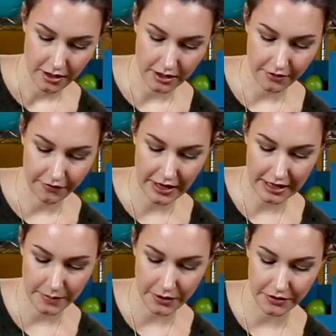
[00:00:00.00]
because the
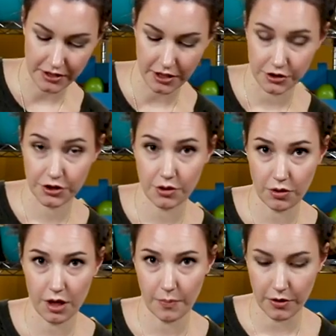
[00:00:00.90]
flax meal is going to
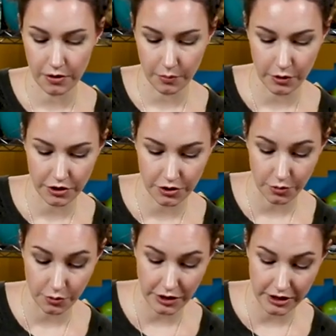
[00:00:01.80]
soak up all the
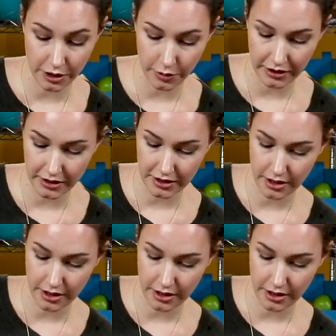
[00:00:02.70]
moisture really quickly.